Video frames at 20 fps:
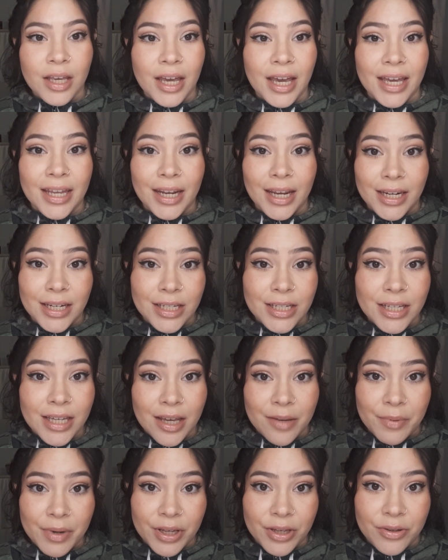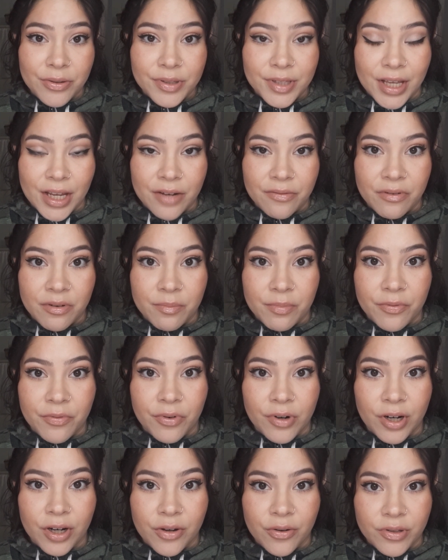and I need to get my use out of it
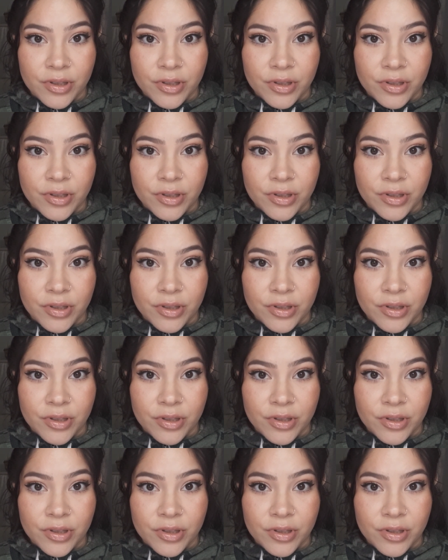before it goes